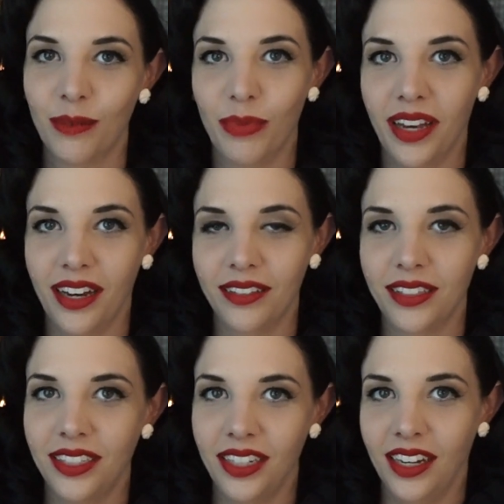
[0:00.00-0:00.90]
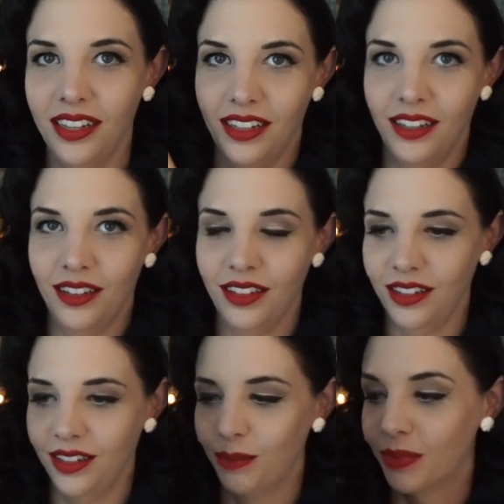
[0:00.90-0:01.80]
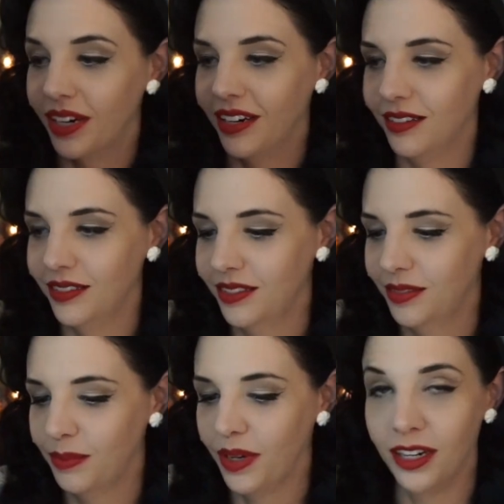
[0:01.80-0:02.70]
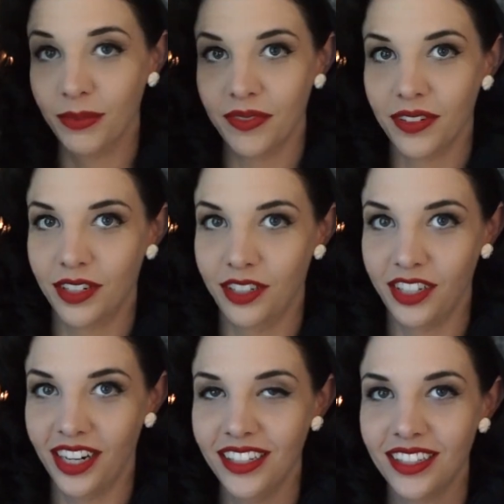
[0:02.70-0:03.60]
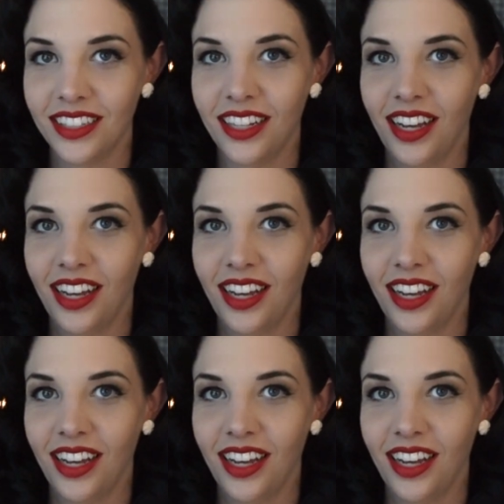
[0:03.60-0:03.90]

blouse and then the brown bottom of her dress.